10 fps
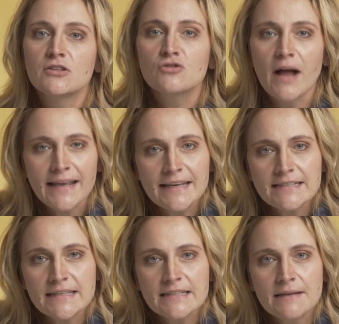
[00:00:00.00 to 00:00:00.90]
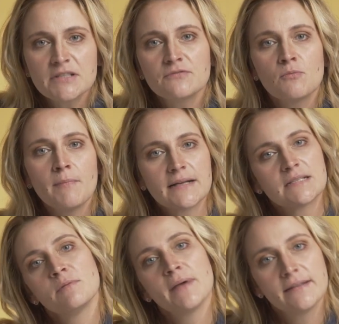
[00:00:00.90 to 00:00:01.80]
tracking systems for
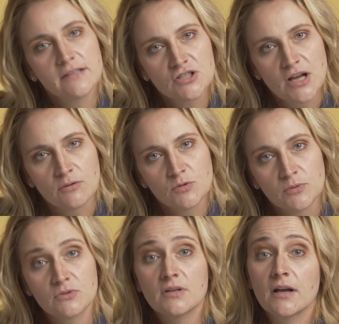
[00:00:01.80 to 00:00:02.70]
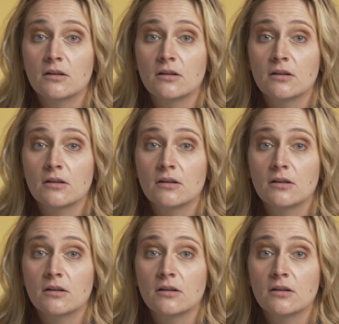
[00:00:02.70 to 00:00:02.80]
maximum energy output,